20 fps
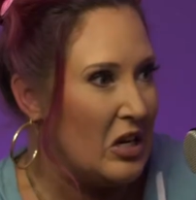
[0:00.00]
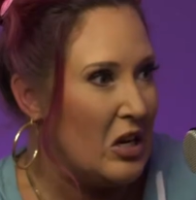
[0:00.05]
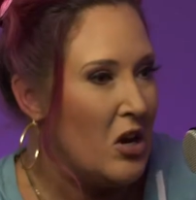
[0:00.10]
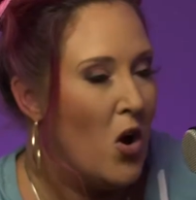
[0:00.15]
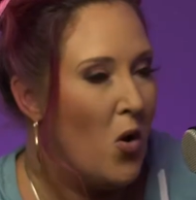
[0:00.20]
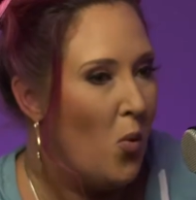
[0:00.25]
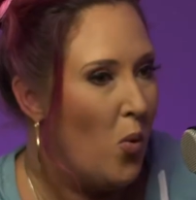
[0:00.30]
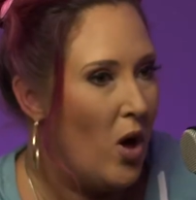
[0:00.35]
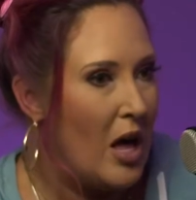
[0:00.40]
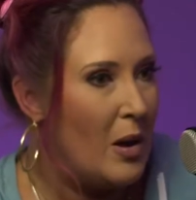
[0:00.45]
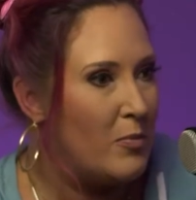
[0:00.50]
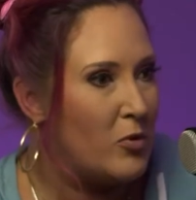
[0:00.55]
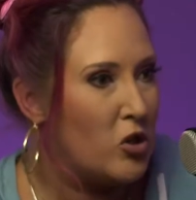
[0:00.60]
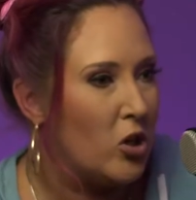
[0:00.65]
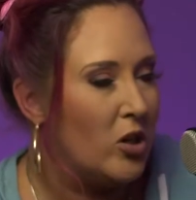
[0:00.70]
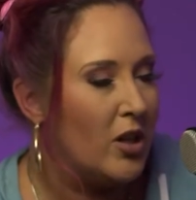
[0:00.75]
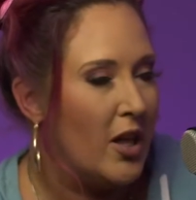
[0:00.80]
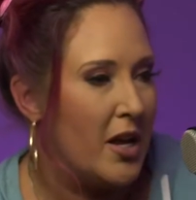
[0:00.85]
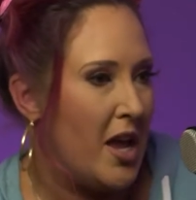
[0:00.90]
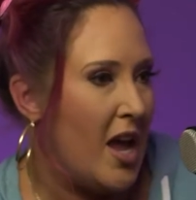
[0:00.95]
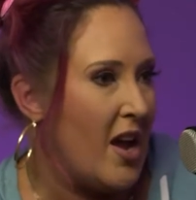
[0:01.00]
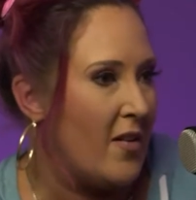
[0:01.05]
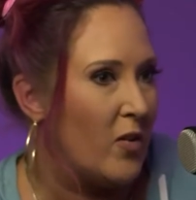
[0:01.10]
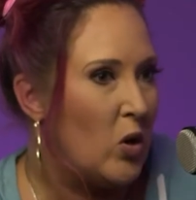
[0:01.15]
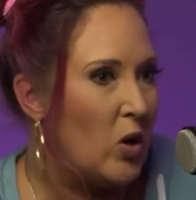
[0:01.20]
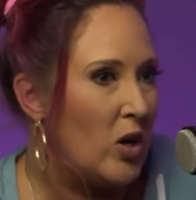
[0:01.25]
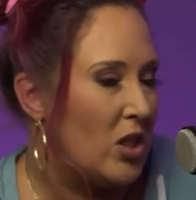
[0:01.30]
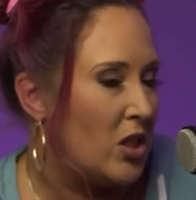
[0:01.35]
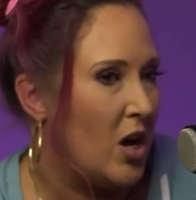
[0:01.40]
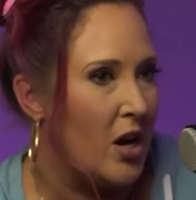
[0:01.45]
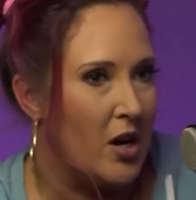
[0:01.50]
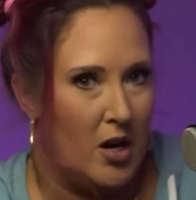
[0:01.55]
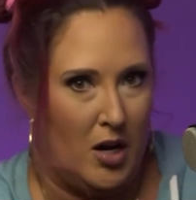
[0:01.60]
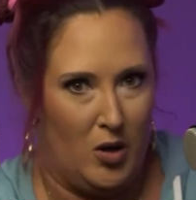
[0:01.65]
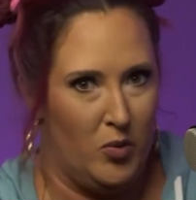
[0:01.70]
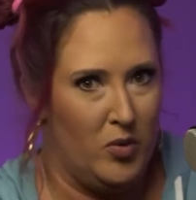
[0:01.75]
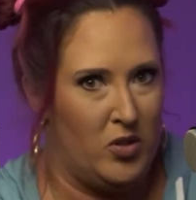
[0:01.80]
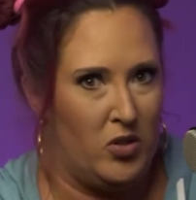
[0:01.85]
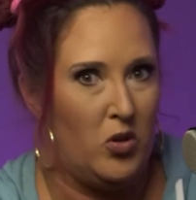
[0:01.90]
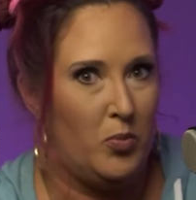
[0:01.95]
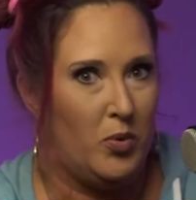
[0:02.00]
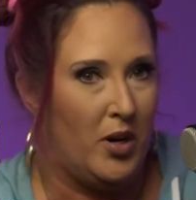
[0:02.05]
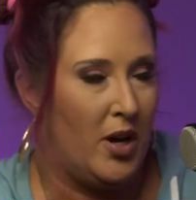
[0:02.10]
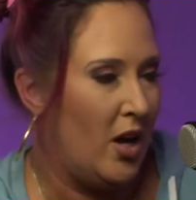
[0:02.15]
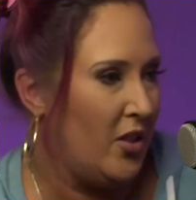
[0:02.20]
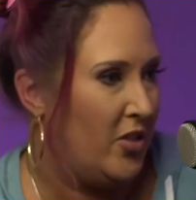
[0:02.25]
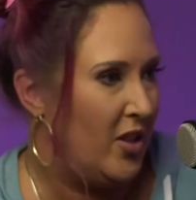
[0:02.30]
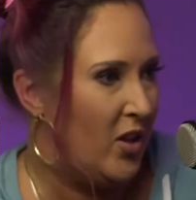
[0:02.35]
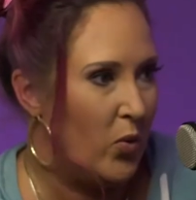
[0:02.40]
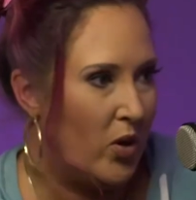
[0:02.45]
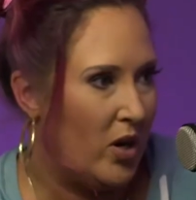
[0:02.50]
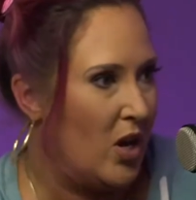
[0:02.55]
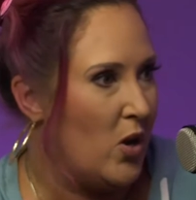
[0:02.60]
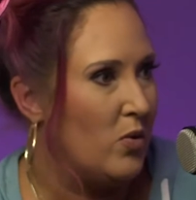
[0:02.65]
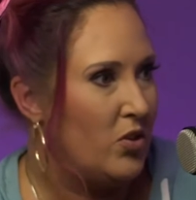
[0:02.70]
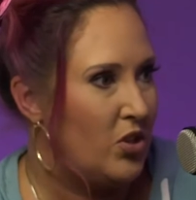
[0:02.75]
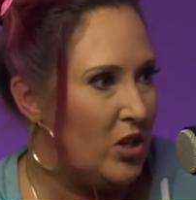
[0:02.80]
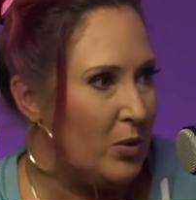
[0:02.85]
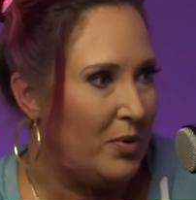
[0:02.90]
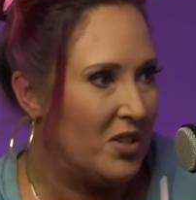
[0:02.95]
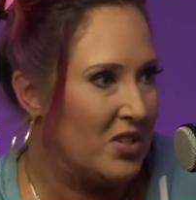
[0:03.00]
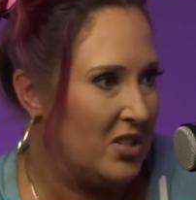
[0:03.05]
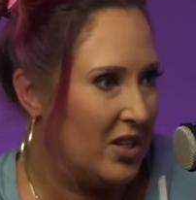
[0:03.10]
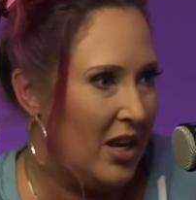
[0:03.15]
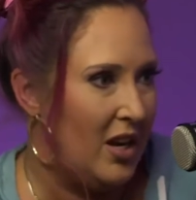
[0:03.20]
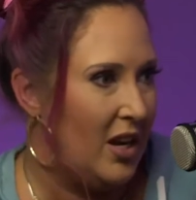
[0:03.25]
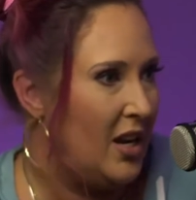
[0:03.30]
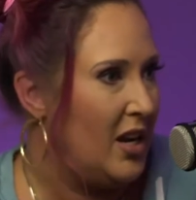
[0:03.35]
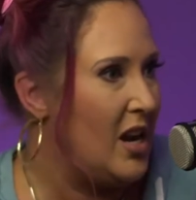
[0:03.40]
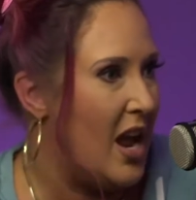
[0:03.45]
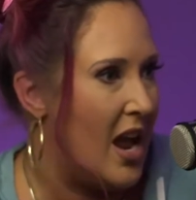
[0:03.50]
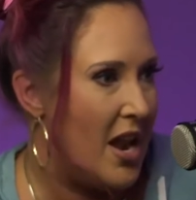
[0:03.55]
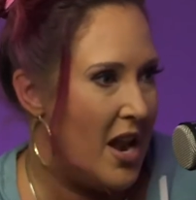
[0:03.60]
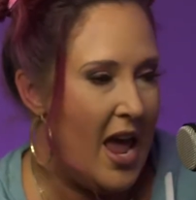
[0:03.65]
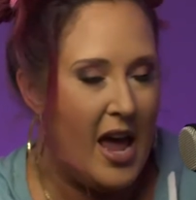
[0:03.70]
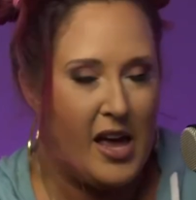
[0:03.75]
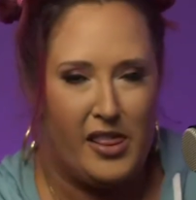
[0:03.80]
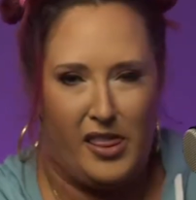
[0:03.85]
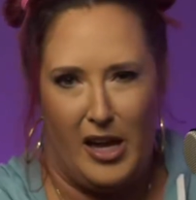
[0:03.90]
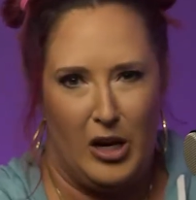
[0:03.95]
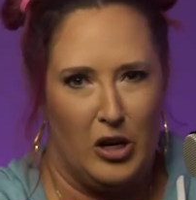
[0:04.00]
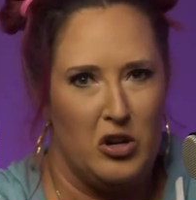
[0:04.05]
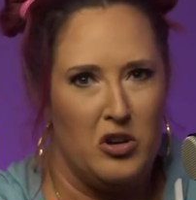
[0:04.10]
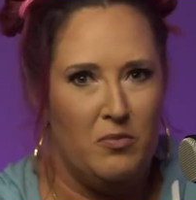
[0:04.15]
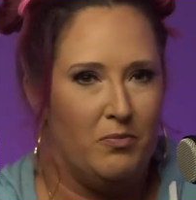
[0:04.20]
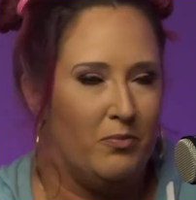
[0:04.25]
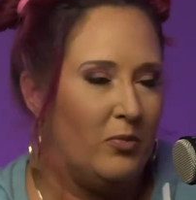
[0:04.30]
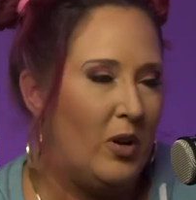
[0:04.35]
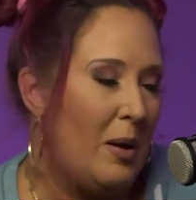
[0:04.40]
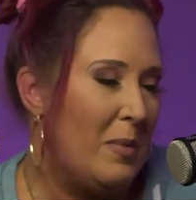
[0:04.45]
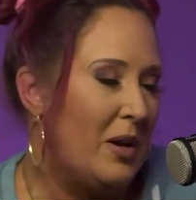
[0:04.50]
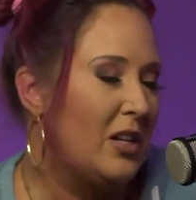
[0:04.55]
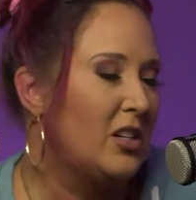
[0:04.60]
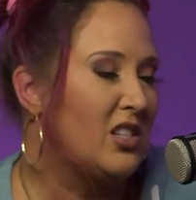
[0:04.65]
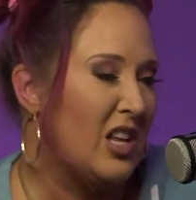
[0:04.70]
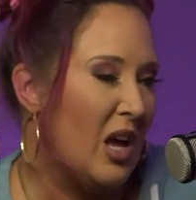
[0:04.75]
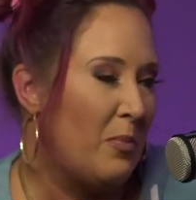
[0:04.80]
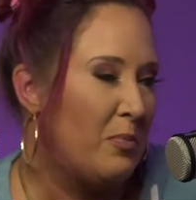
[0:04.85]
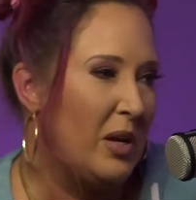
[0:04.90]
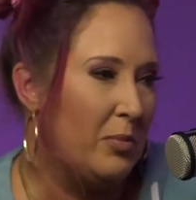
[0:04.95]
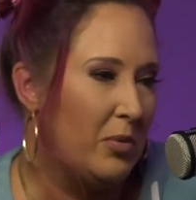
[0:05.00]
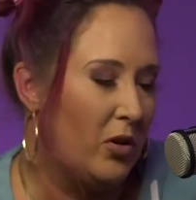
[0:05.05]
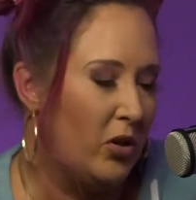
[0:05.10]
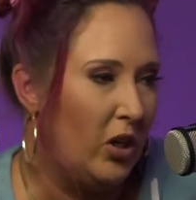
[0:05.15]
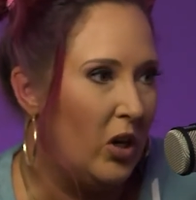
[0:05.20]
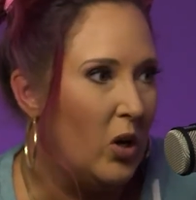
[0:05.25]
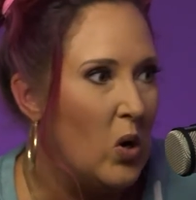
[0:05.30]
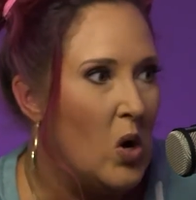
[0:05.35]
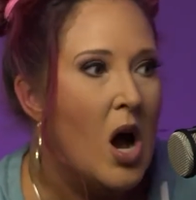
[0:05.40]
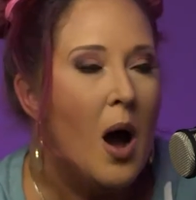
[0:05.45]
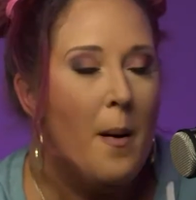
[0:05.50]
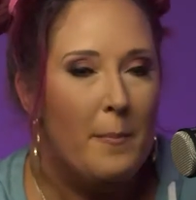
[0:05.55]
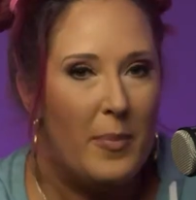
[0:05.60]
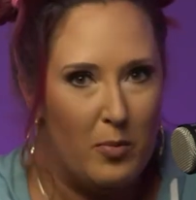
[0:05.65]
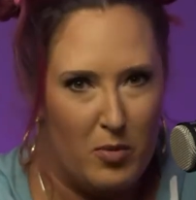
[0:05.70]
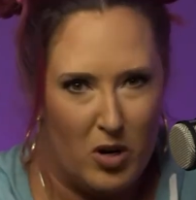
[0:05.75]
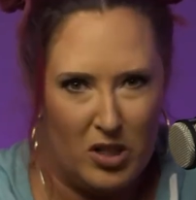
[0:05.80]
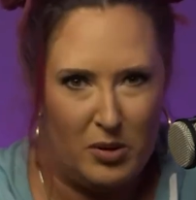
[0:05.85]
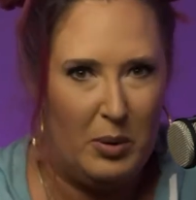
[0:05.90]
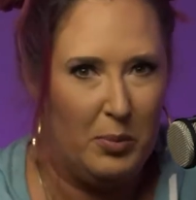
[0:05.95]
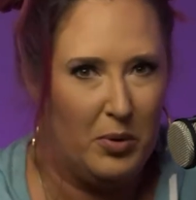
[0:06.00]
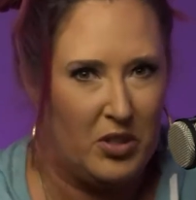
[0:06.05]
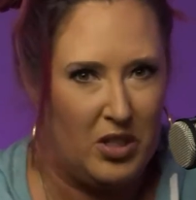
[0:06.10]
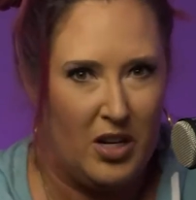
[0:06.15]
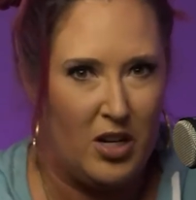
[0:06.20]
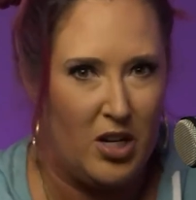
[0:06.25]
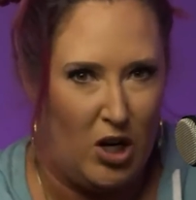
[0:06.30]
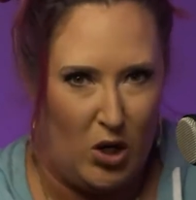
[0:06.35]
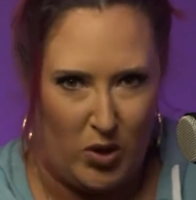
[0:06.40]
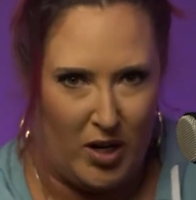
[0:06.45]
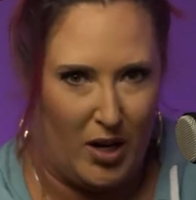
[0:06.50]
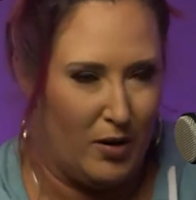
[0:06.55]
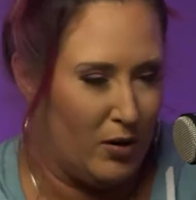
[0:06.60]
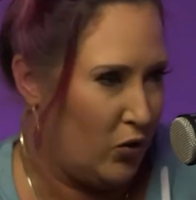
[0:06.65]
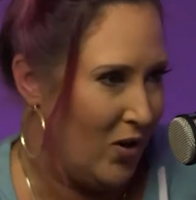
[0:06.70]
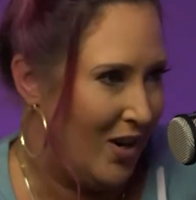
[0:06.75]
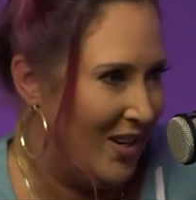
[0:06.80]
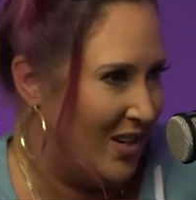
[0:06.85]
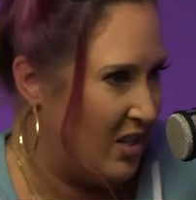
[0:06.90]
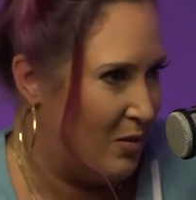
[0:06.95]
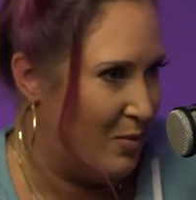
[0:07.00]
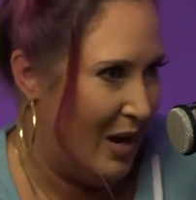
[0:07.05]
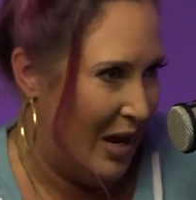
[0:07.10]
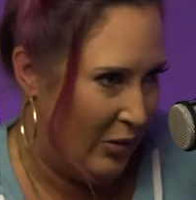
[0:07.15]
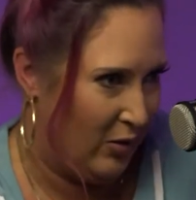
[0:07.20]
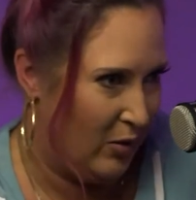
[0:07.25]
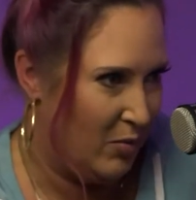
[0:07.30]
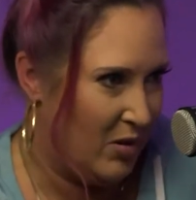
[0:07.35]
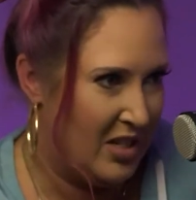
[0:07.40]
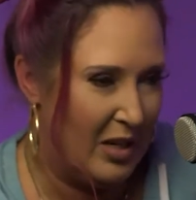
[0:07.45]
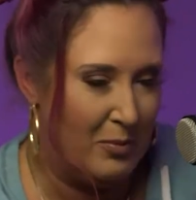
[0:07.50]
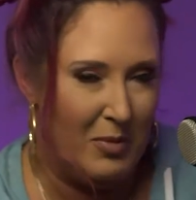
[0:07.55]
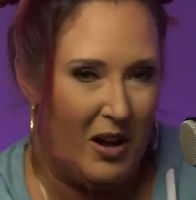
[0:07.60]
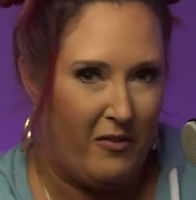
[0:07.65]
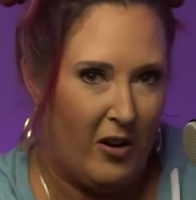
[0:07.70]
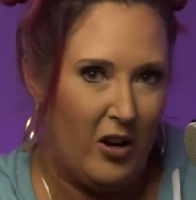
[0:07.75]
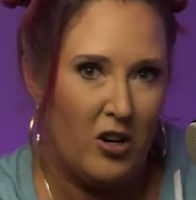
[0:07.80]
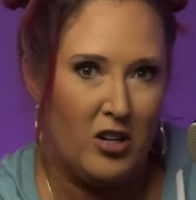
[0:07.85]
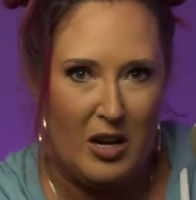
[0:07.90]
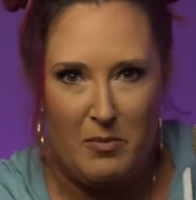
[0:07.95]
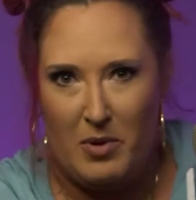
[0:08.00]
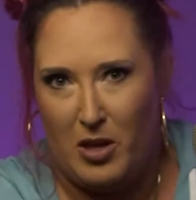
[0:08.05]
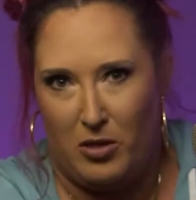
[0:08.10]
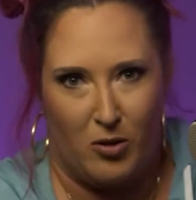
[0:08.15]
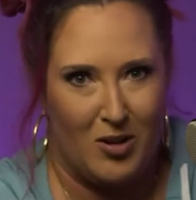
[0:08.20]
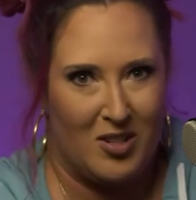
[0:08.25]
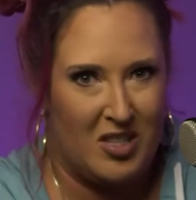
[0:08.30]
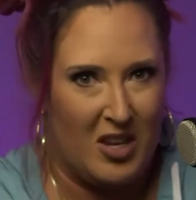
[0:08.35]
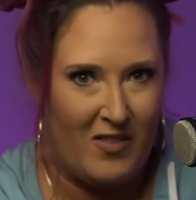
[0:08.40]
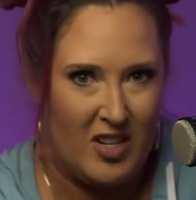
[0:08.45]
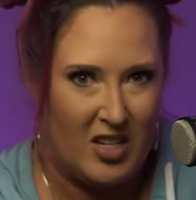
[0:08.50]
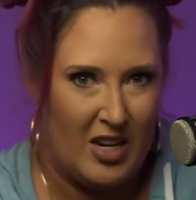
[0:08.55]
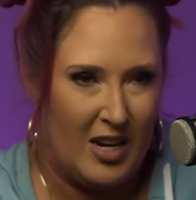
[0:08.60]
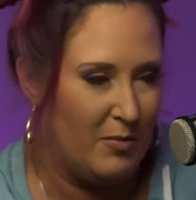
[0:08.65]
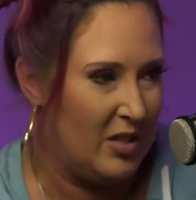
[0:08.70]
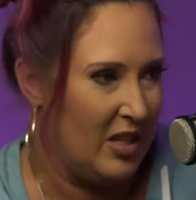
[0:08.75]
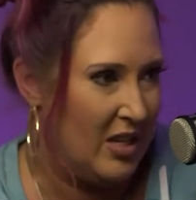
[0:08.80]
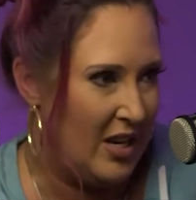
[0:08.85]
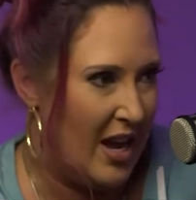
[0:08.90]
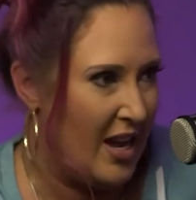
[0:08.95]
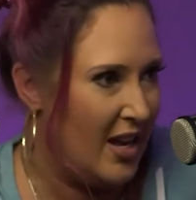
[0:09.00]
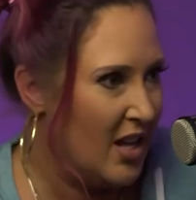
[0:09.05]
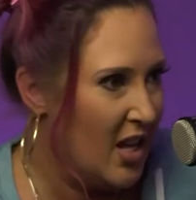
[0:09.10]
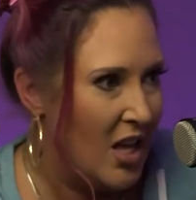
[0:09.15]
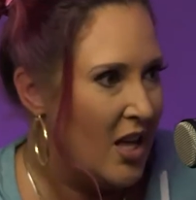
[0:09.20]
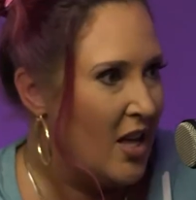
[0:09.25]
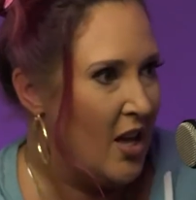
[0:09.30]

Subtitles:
Well, I'm sure like everyone thought I was super healthy when I was super skinny and had some people knew, but most people didn't know that I was running to the bathroom to stick my finger down my throat 7 times a day.